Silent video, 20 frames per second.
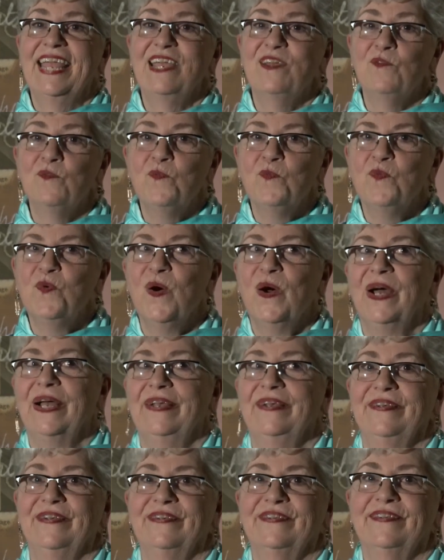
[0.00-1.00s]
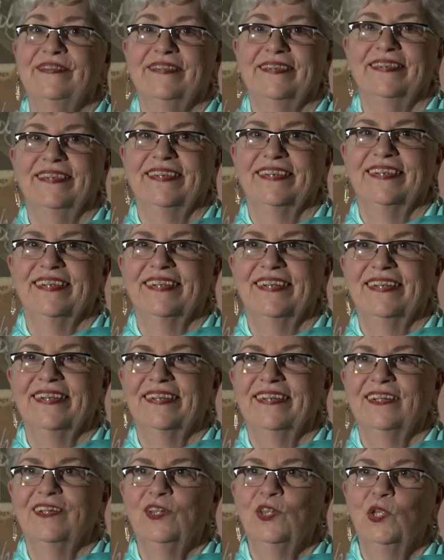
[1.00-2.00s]
it was,
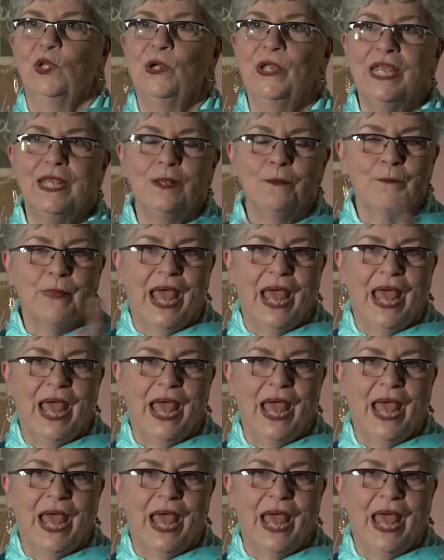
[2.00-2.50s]
looking